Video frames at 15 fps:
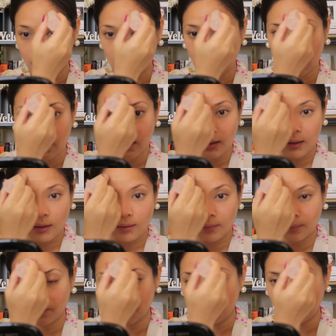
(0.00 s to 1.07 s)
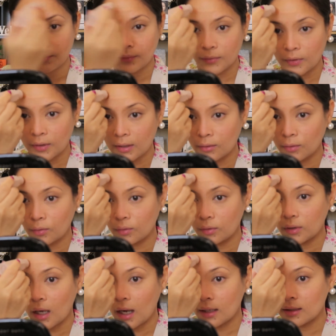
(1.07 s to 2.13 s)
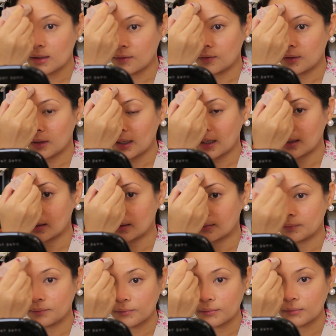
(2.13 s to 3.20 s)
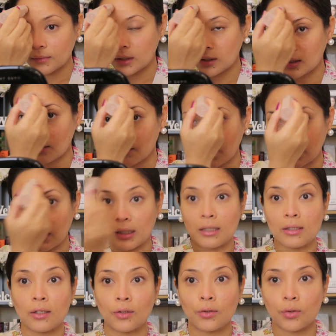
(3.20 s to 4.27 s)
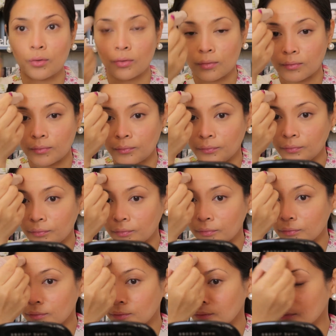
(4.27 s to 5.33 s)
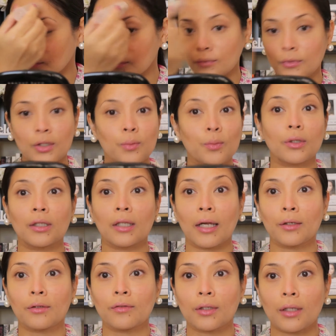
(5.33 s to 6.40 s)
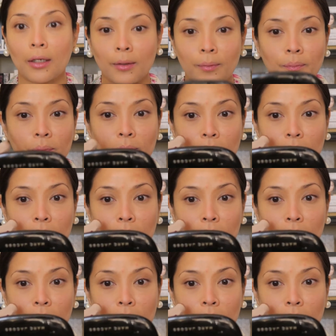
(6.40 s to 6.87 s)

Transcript: Just you can do dots if you like. I just find it easier to just put a line over there.